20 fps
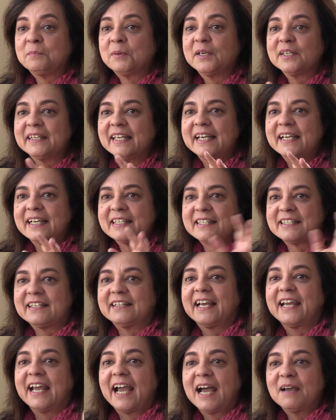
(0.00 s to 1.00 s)
birthday
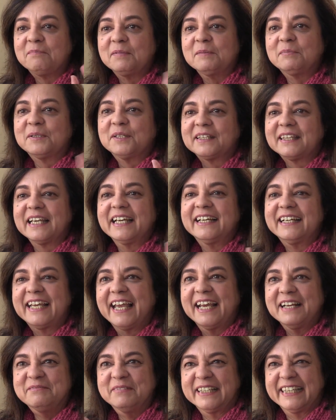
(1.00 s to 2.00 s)
yesterday. Happy birthday
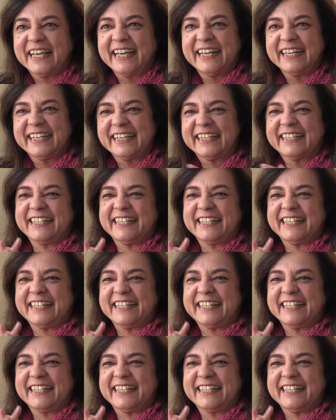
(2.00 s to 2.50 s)
again, Milena.